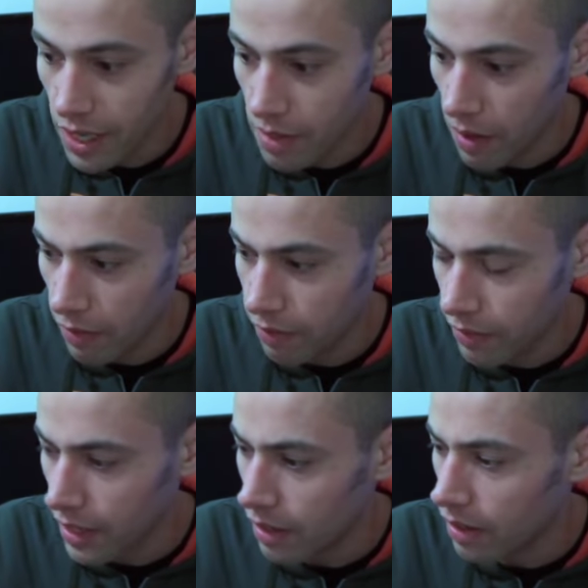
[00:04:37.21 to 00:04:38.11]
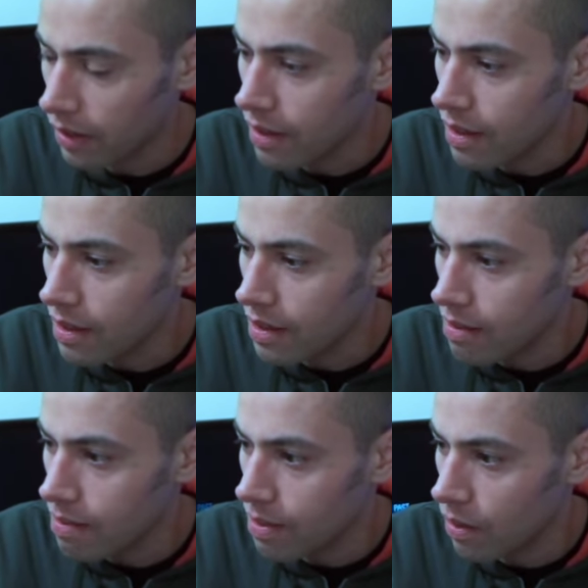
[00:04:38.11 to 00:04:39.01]
I think,
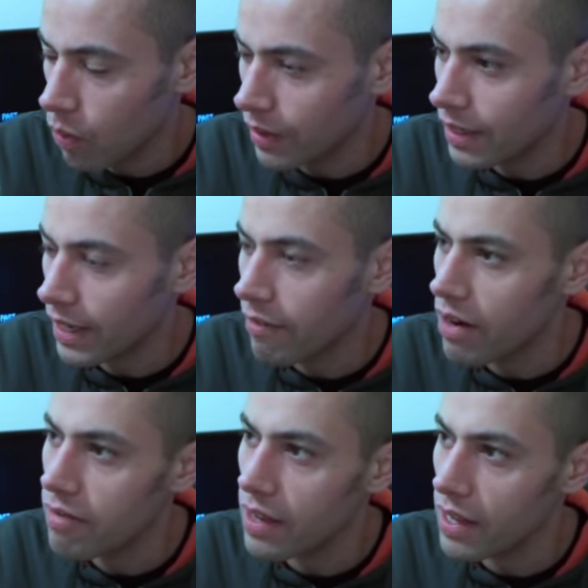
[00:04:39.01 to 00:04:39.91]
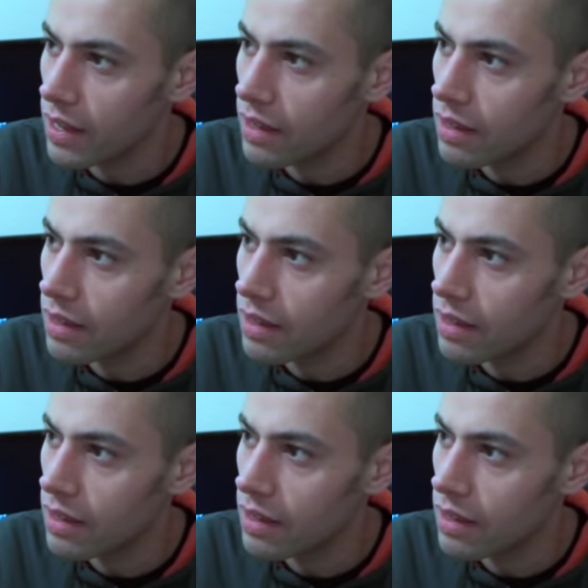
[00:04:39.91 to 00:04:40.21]
when did I get rid of it?